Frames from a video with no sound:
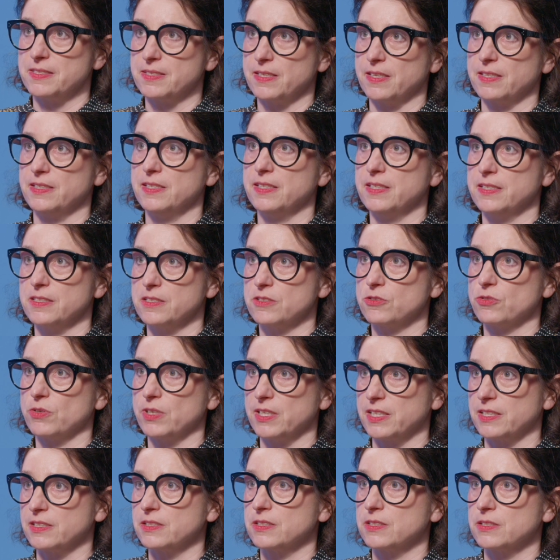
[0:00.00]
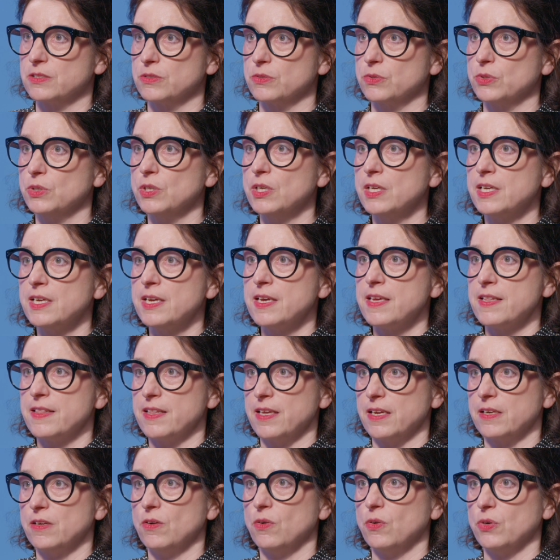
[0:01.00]
ideas, trying to
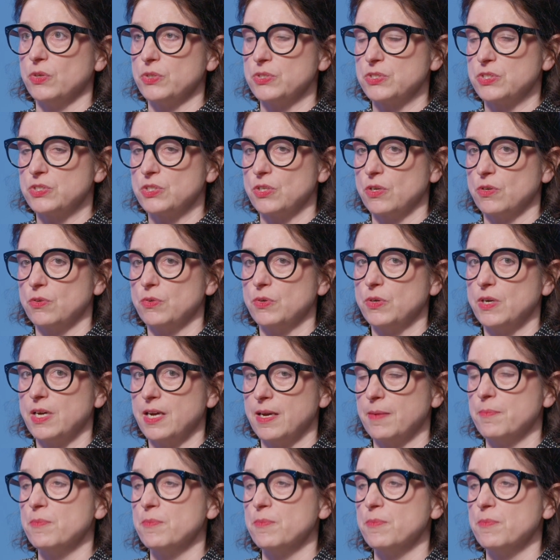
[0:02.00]
then also